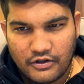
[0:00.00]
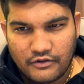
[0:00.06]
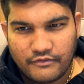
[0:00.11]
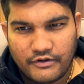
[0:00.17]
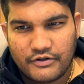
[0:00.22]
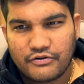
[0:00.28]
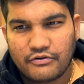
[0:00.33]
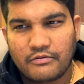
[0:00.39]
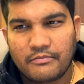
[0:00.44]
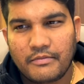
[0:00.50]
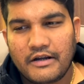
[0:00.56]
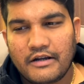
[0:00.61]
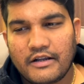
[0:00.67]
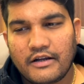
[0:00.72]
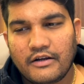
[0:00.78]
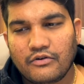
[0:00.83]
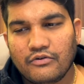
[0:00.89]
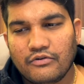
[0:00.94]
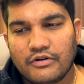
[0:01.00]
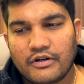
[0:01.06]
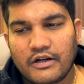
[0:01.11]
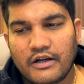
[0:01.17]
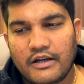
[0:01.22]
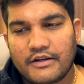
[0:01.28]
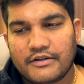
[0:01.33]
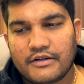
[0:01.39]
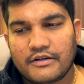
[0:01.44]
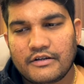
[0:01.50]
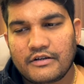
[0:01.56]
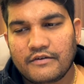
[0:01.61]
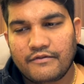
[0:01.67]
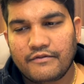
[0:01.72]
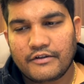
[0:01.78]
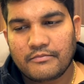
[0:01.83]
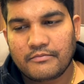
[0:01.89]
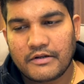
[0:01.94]
One should maintain good
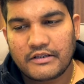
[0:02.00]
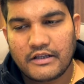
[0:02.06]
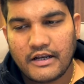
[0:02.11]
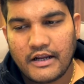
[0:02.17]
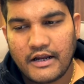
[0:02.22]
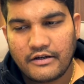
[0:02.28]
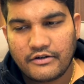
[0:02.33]
relationship with mother